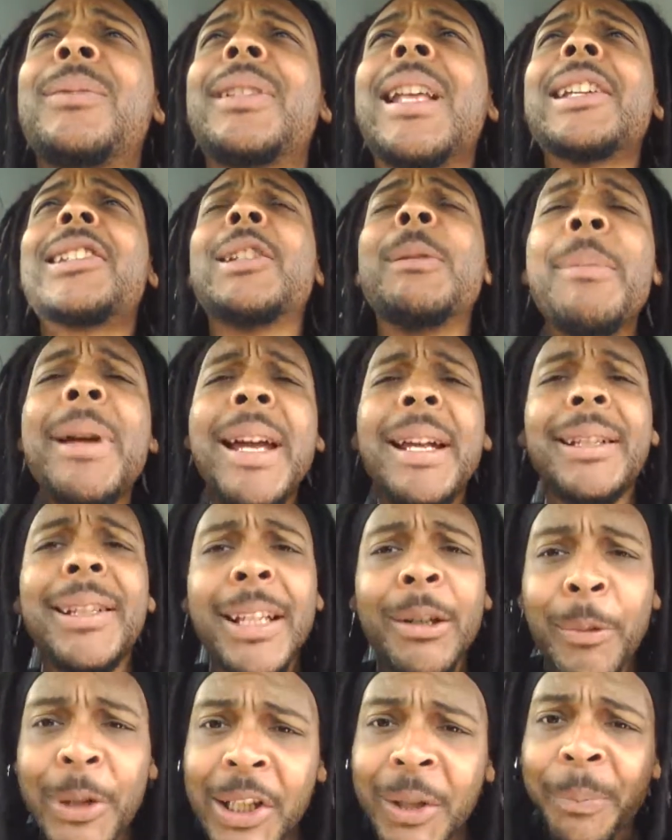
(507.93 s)
that's the main
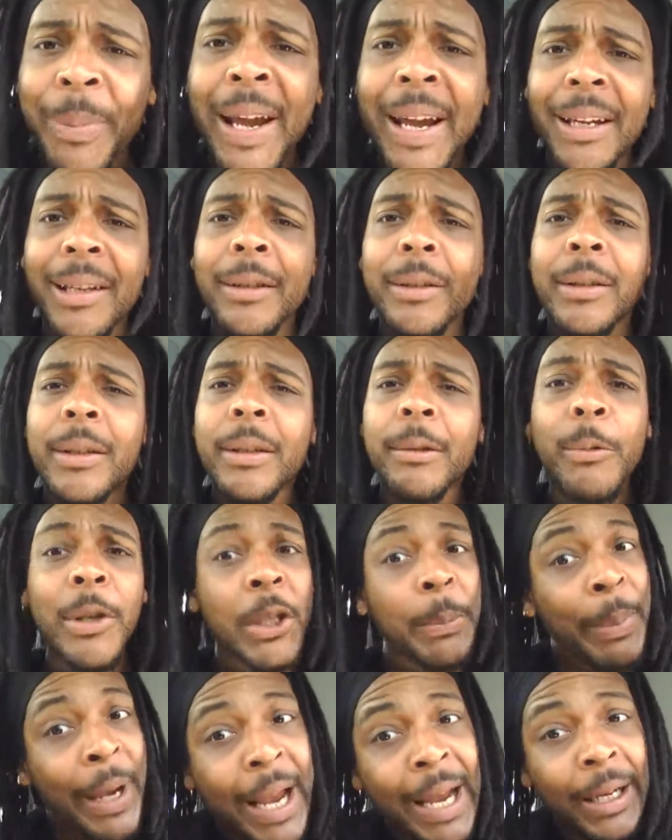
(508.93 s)
thing, respect.
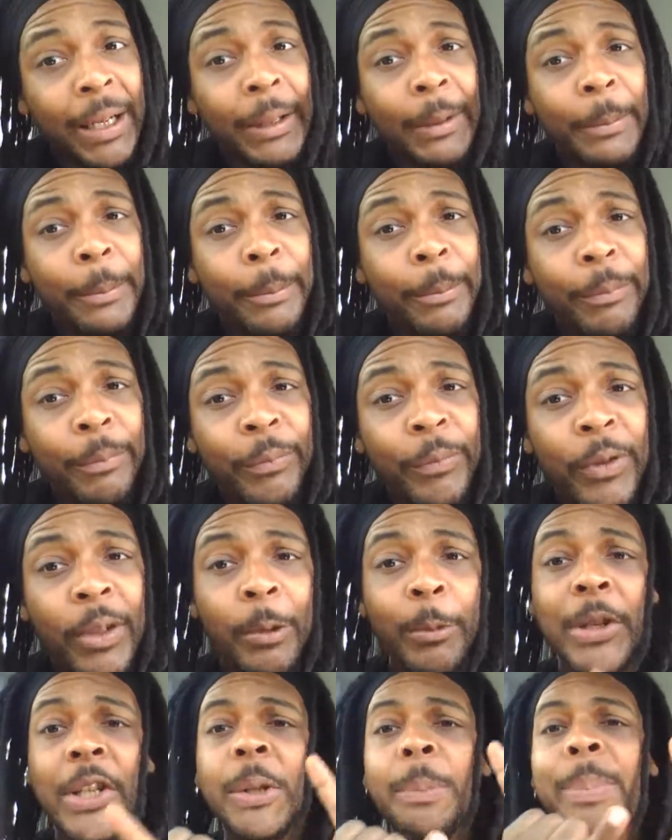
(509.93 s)
Respect,
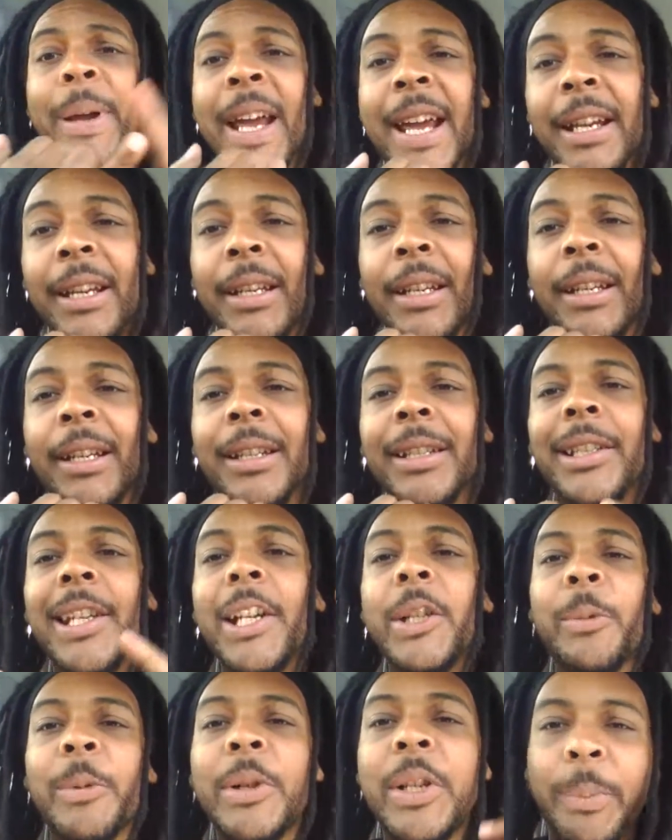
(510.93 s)

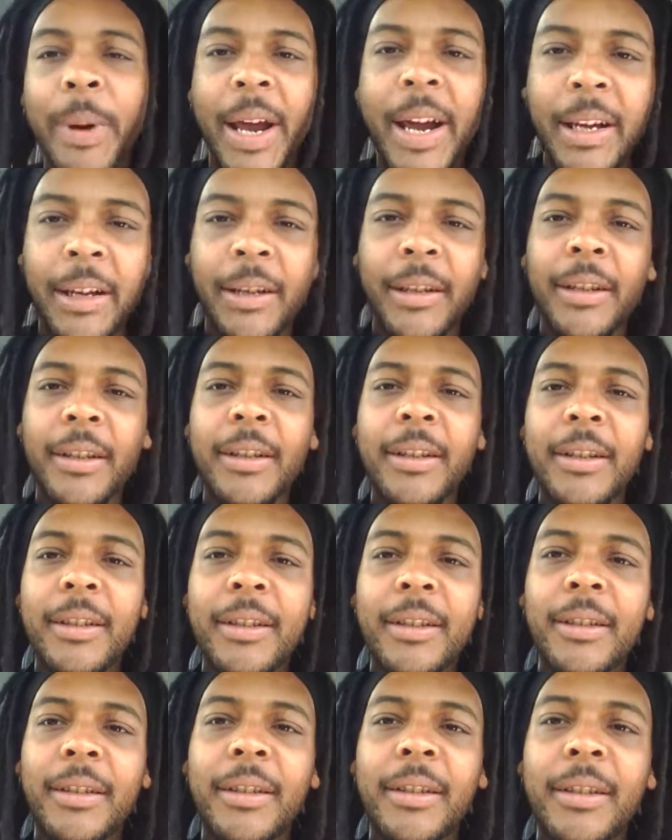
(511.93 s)
disrespect.
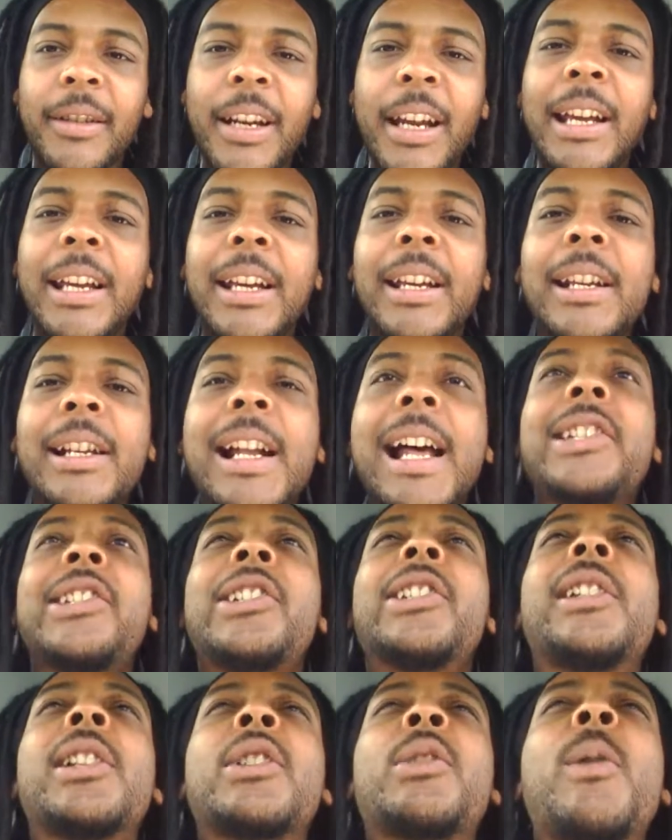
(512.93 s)
And that
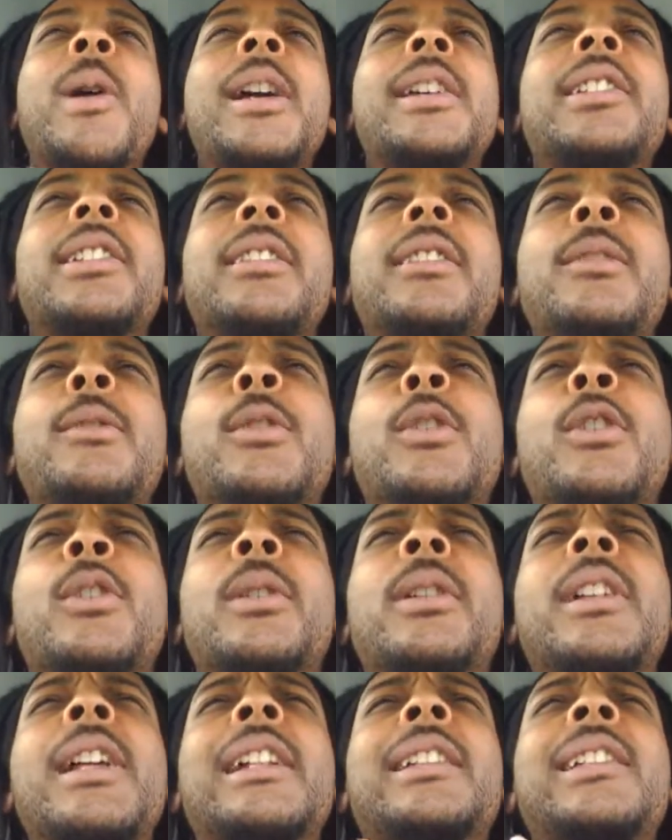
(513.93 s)
shit is crazy, and
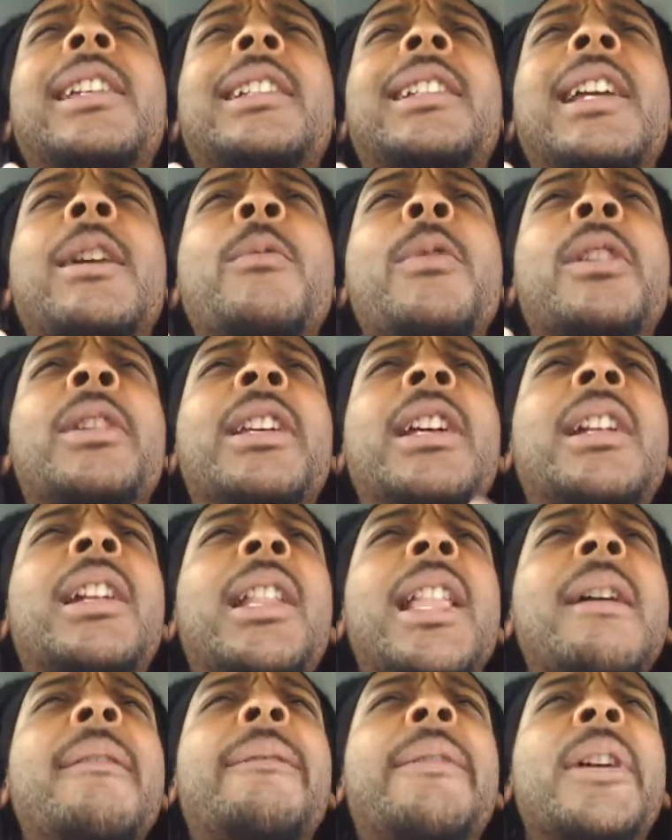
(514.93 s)
I think that we'll get a
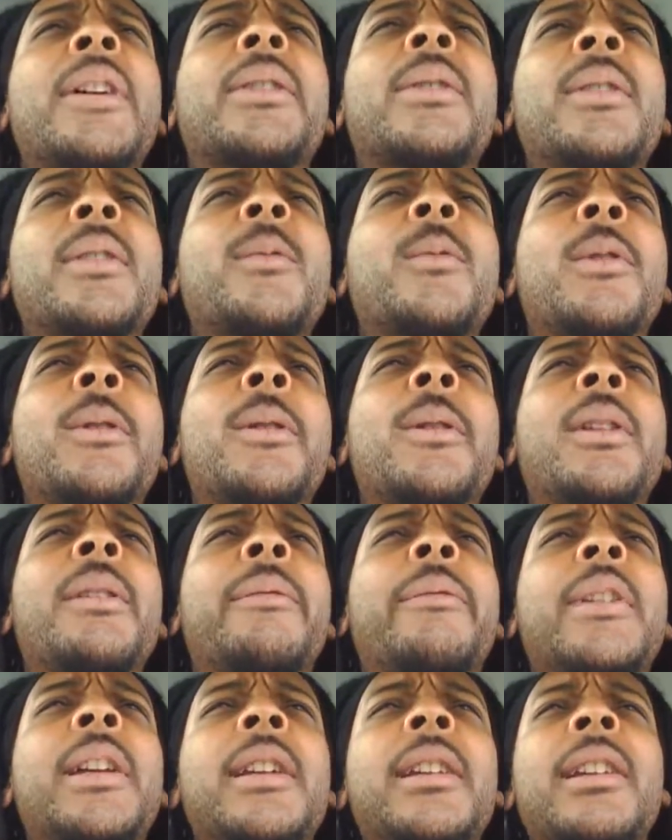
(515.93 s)
lot further in the world
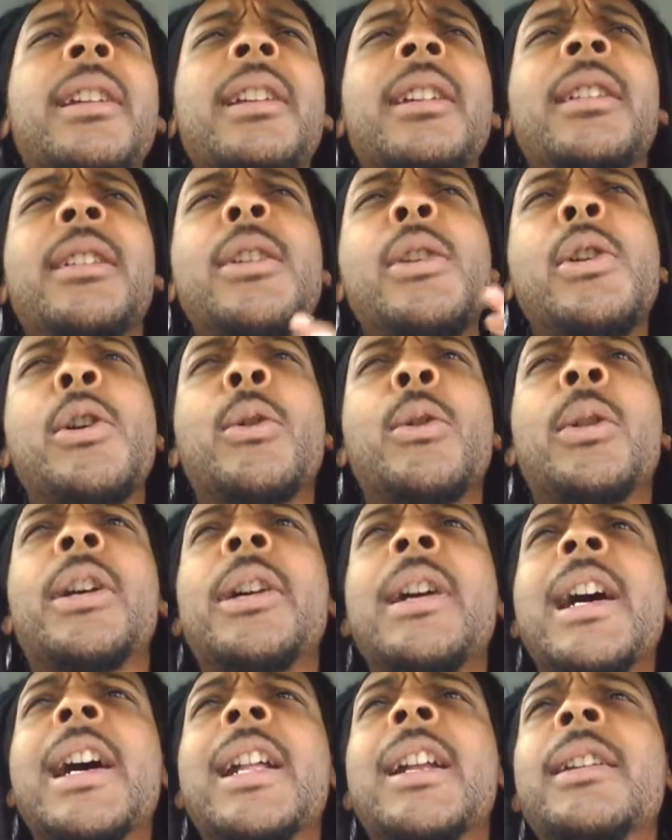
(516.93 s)
if we,
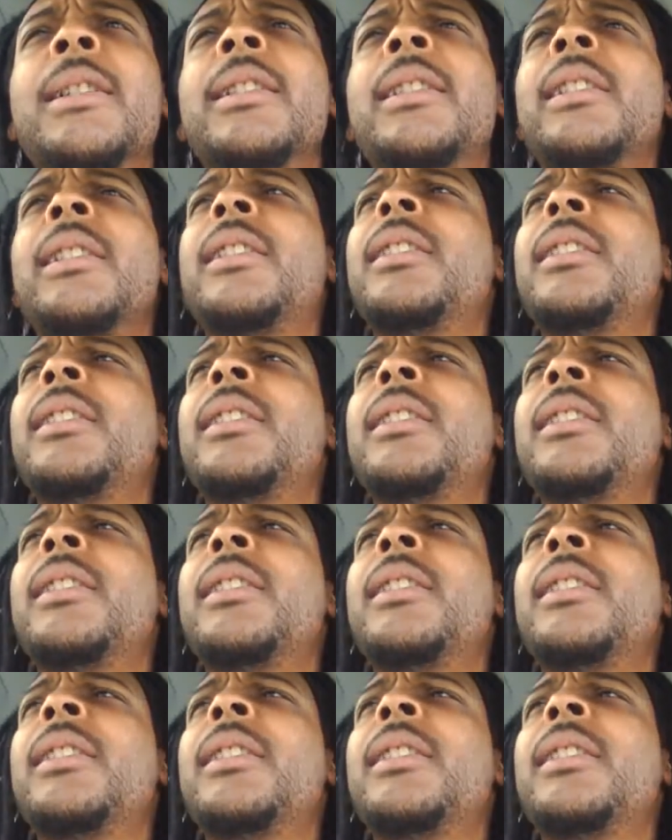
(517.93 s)
learn how to,